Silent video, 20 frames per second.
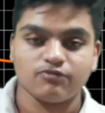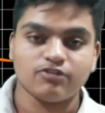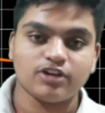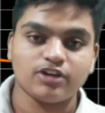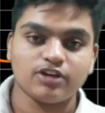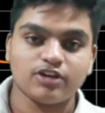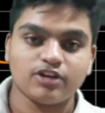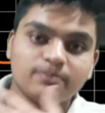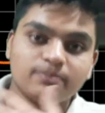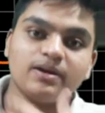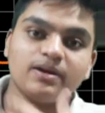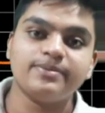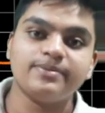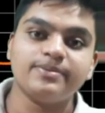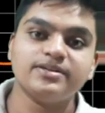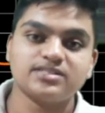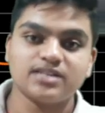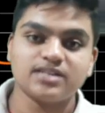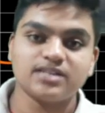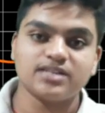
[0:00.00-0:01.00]
where the
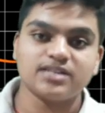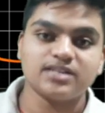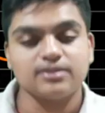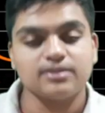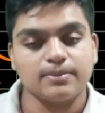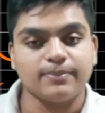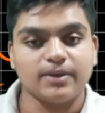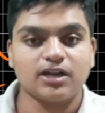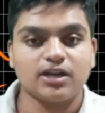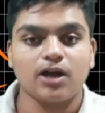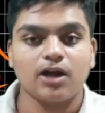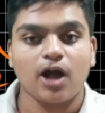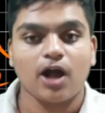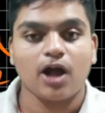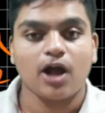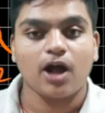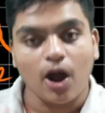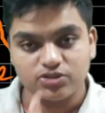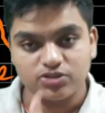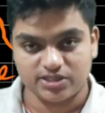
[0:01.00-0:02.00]
baby sucks the milk
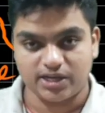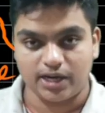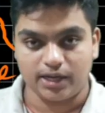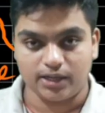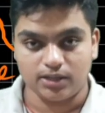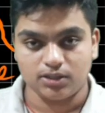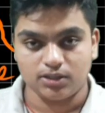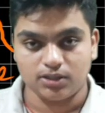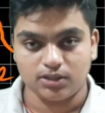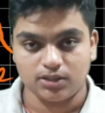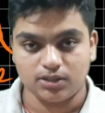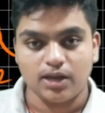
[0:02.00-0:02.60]
outside.